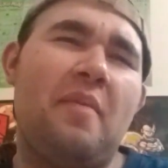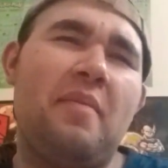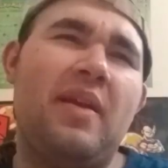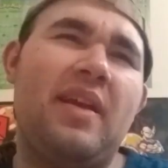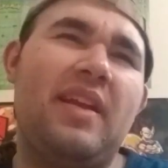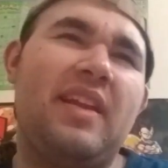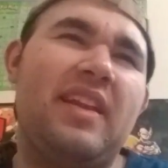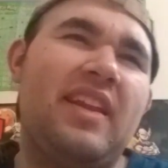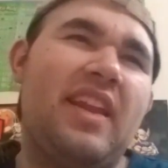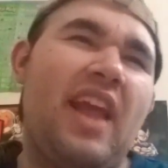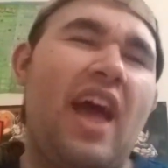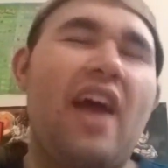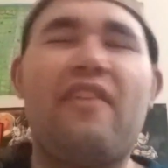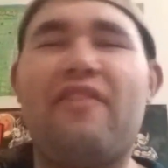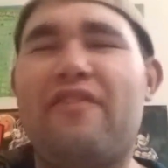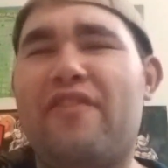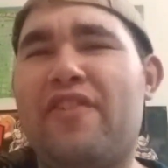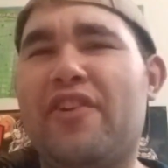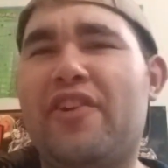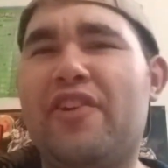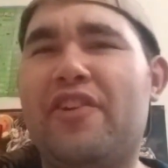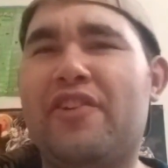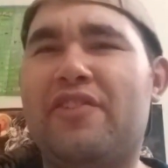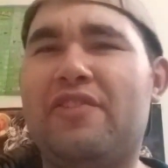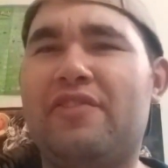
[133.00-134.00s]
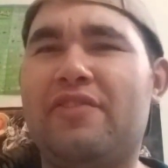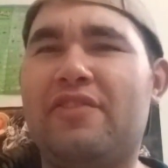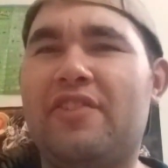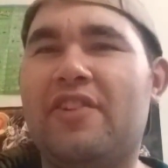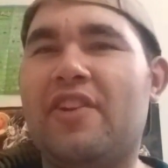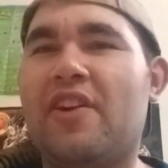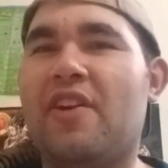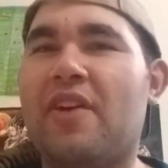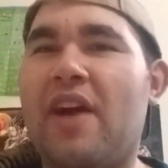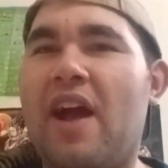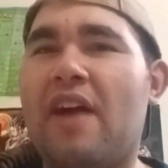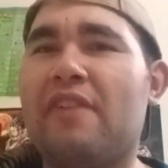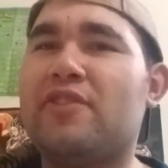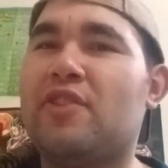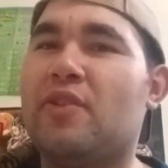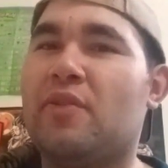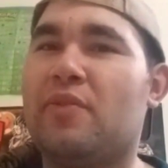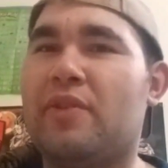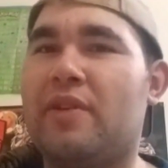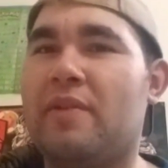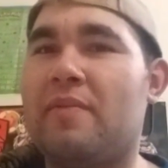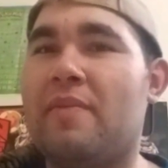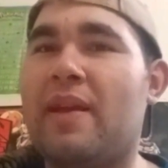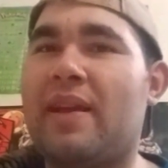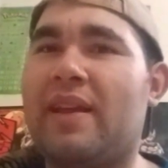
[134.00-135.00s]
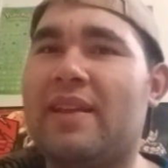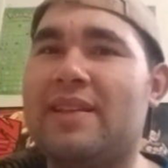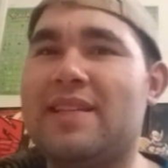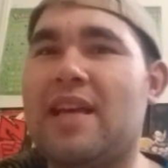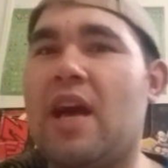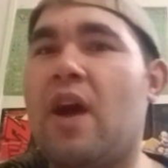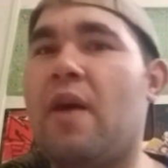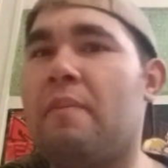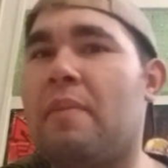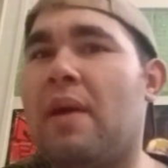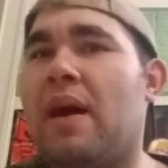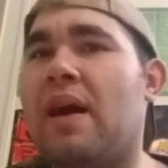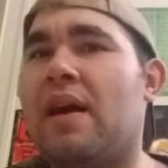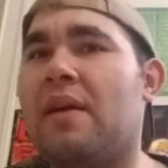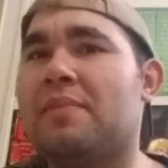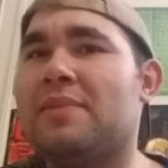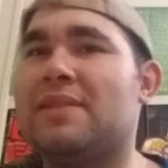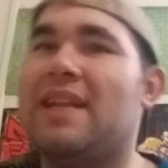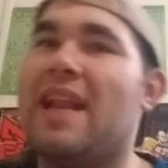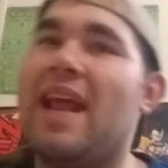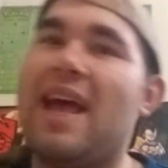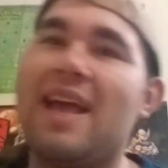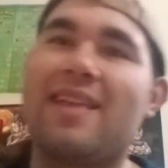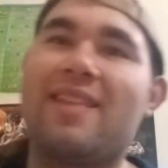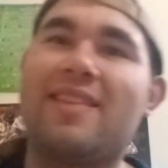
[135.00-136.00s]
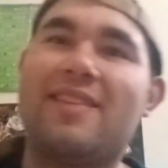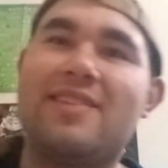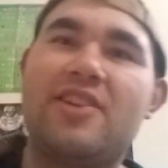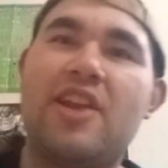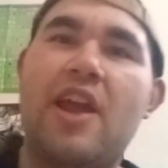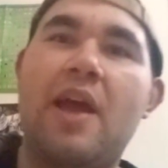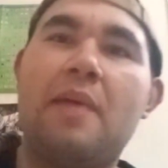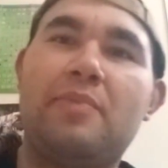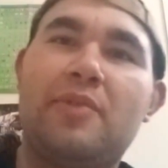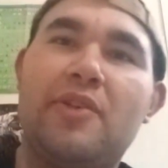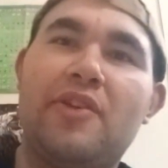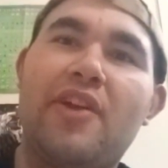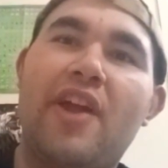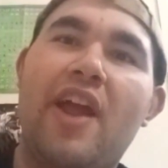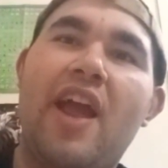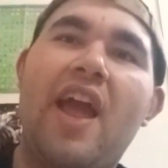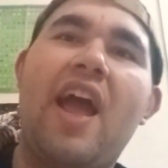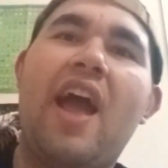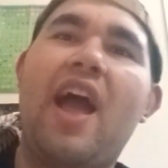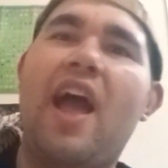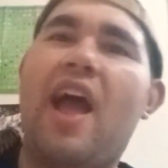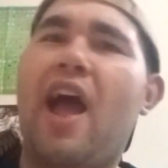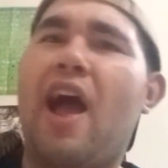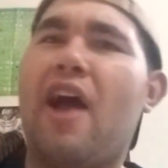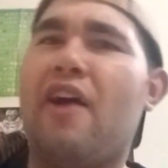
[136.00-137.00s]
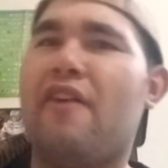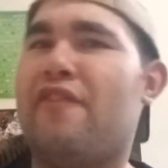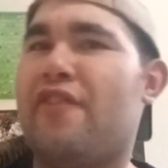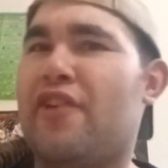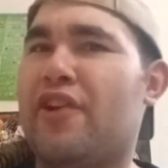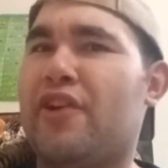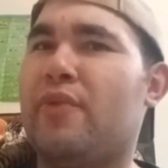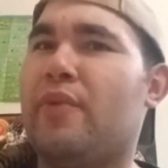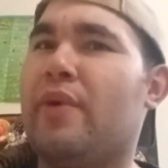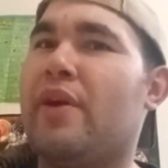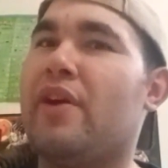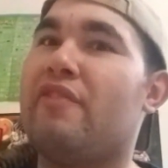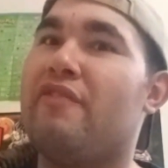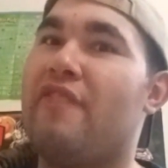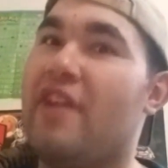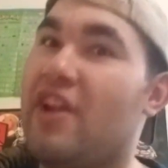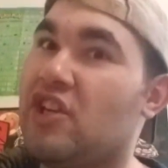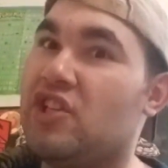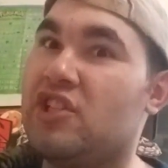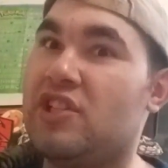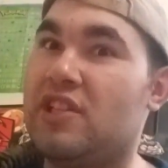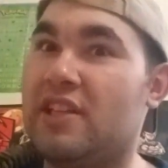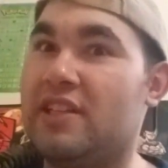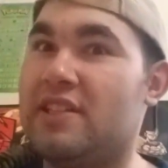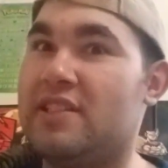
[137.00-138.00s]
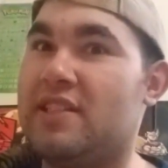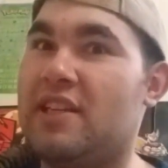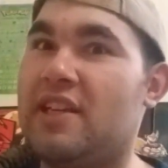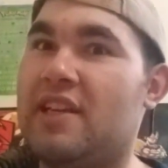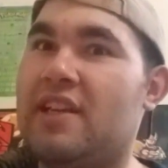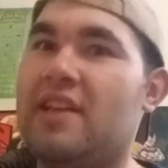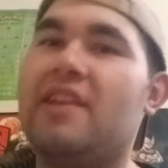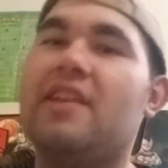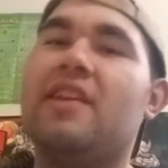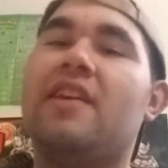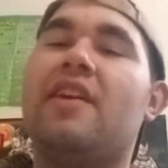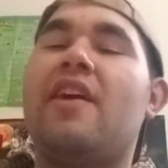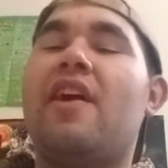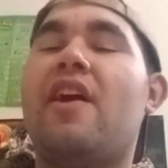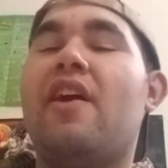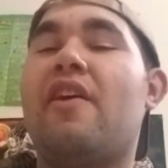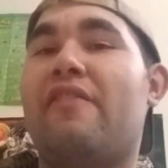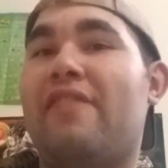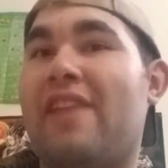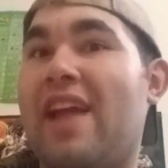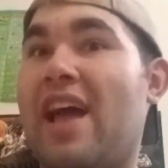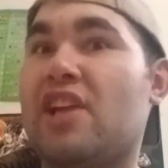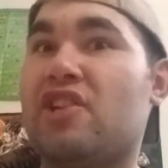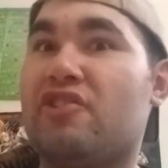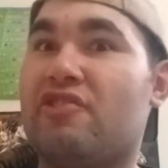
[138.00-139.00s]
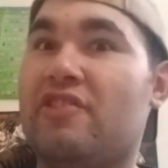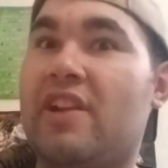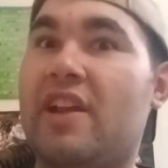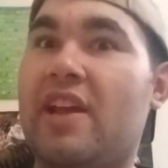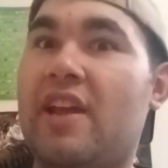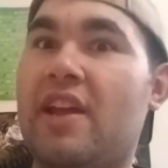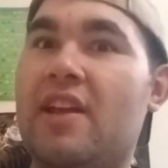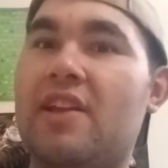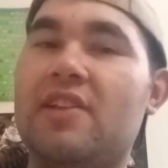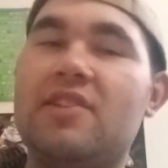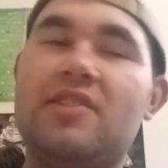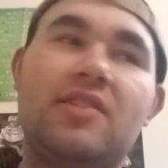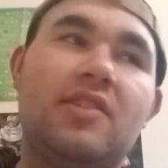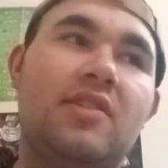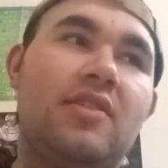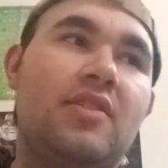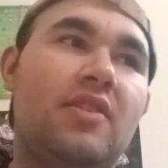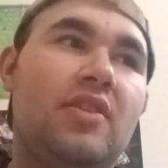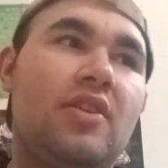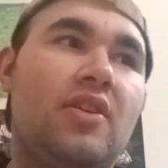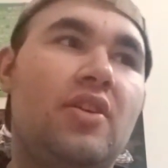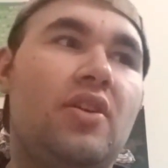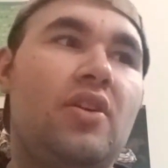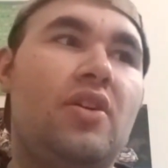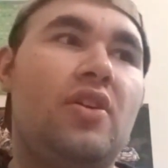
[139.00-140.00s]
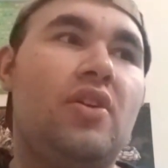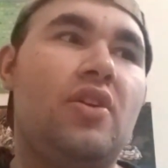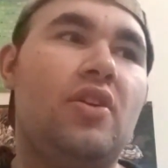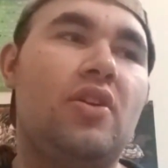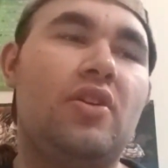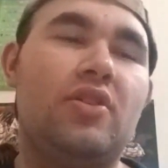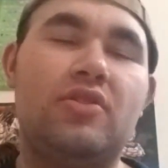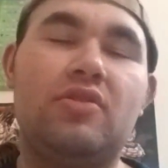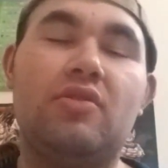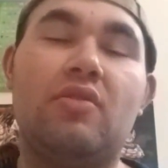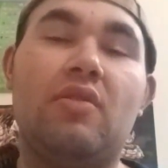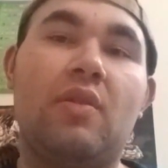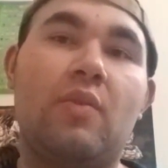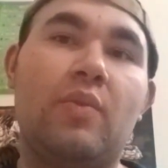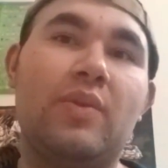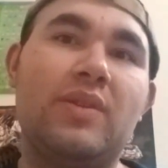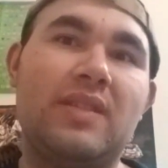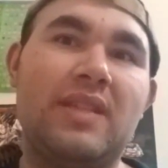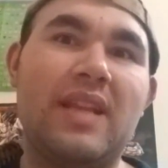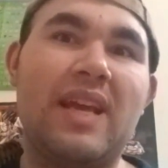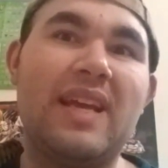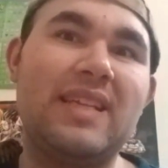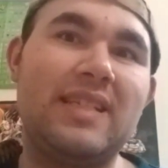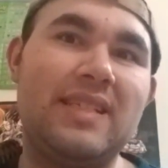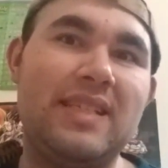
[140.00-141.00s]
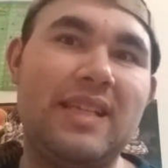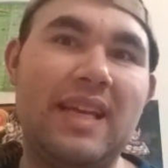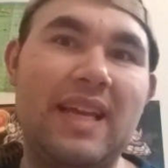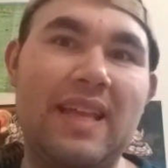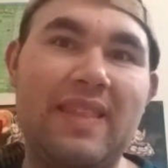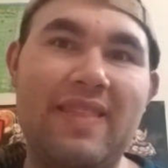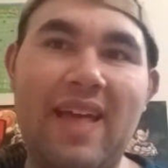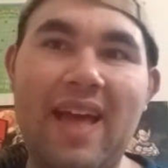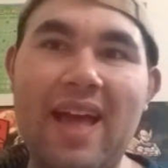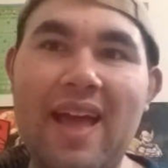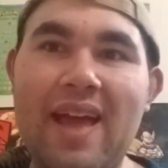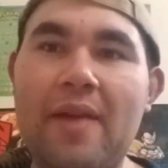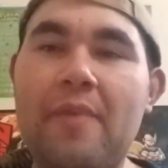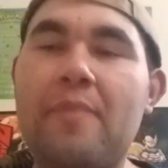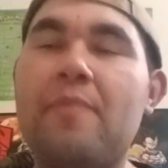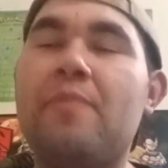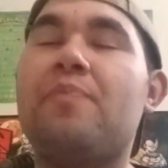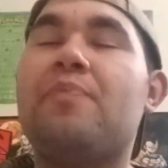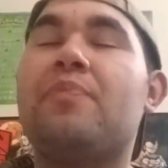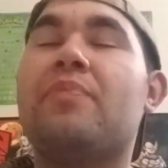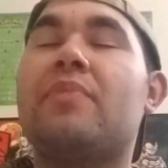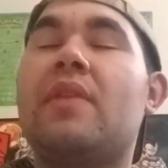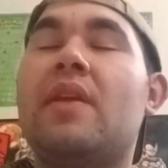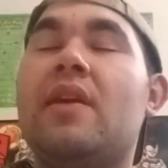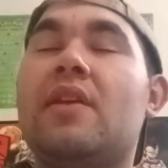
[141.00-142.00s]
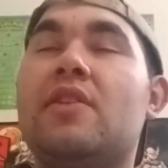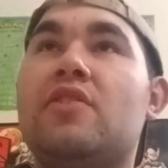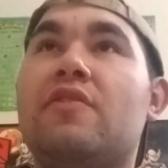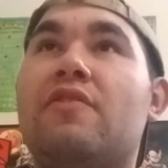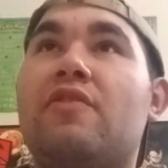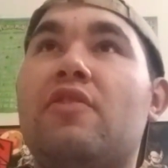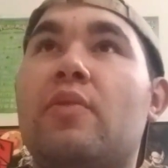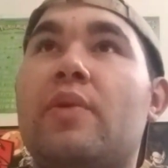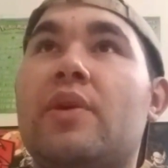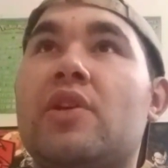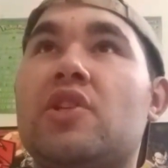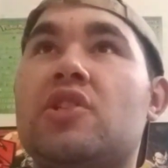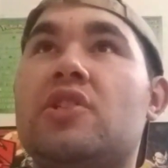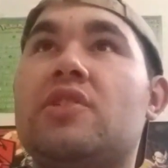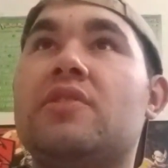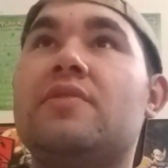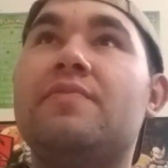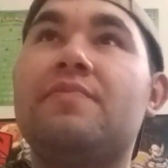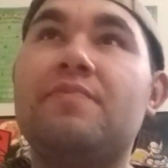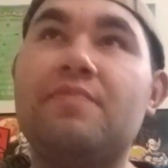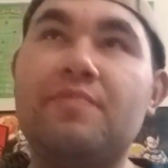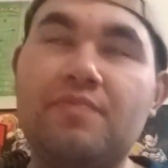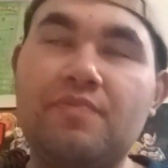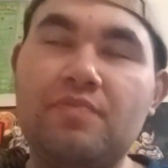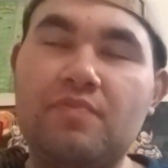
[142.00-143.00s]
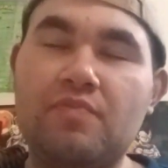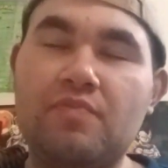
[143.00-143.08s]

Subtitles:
I mean, I figured, after he made sound bombs last chapter, I figured we'd eventually see flash grenades. So it was nice seeing that into fruition.